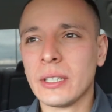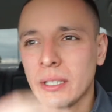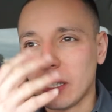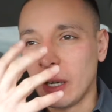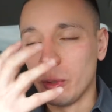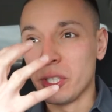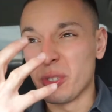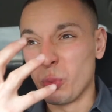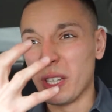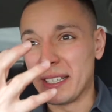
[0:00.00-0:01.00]
Kind of
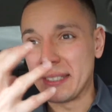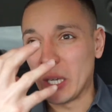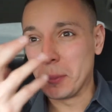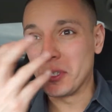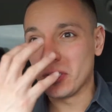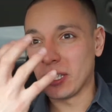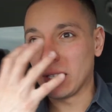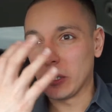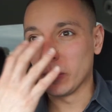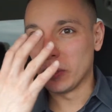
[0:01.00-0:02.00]
really just helps just to
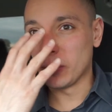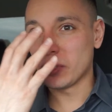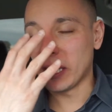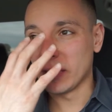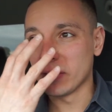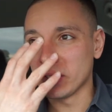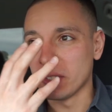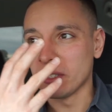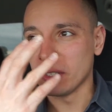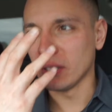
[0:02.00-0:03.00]
clear up those
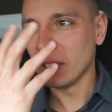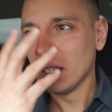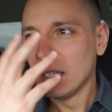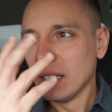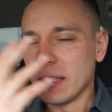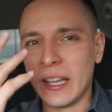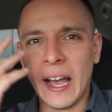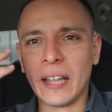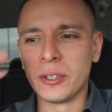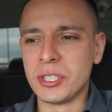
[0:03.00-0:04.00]
sinuses and the
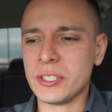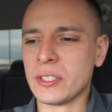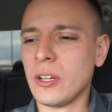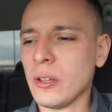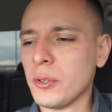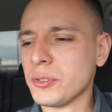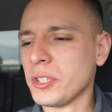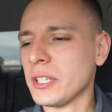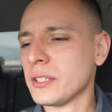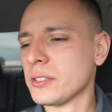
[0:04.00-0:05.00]
allergies and all those
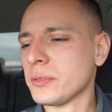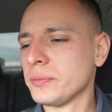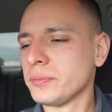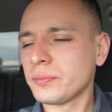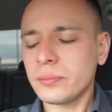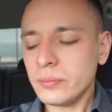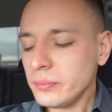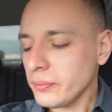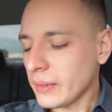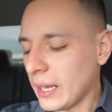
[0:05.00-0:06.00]
things.
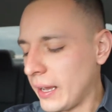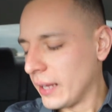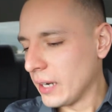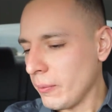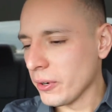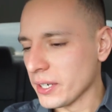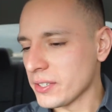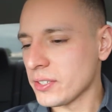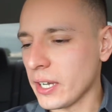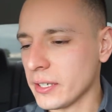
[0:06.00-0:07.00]
And I'm very
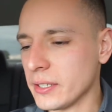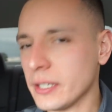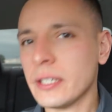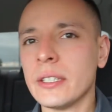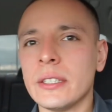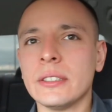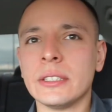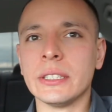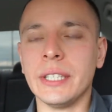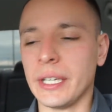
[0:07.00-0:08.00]
excited
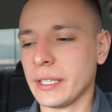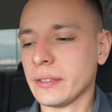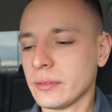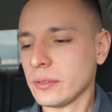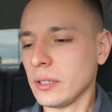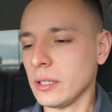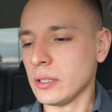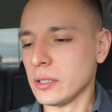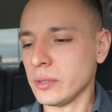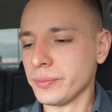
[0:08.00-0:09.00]
today.
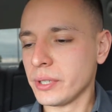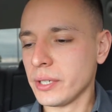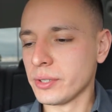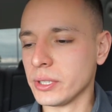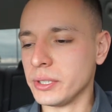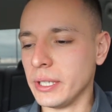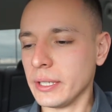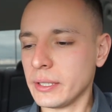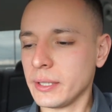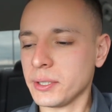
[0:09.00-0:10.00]
Today is a good day.
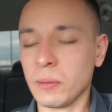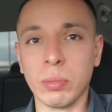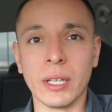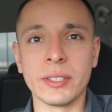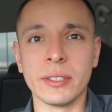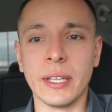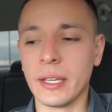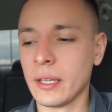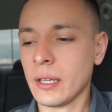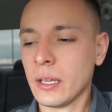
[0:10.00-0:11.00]
Today is a blessed
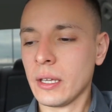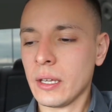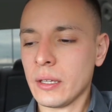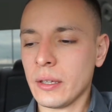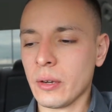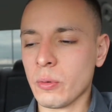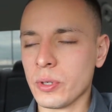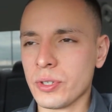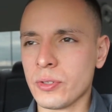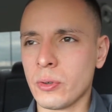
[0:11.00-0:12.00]
day. There
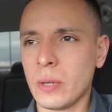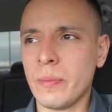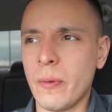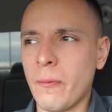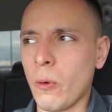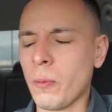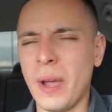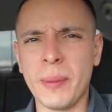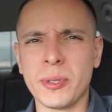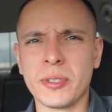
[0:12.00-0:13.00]
was four
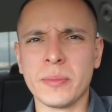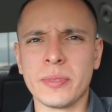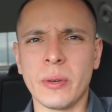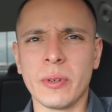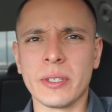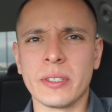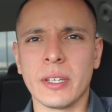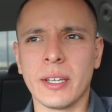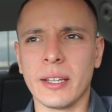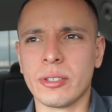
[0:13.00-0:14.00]
baptisms I want to
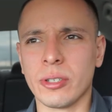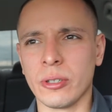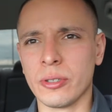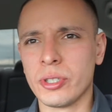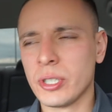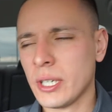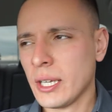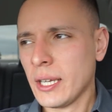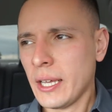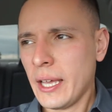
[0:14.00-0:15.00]
say at church,
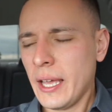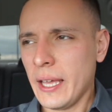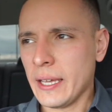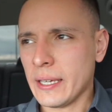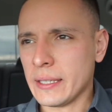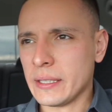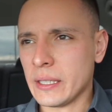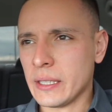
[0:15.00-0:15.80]
and